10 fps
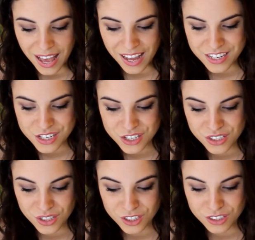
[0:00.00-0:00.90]

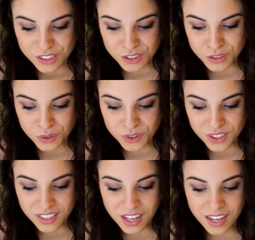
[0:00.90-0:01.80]

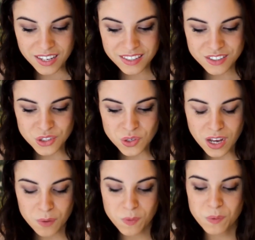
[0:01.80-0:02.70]

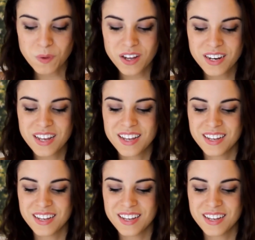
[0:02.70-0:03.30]
@Lorelei2911.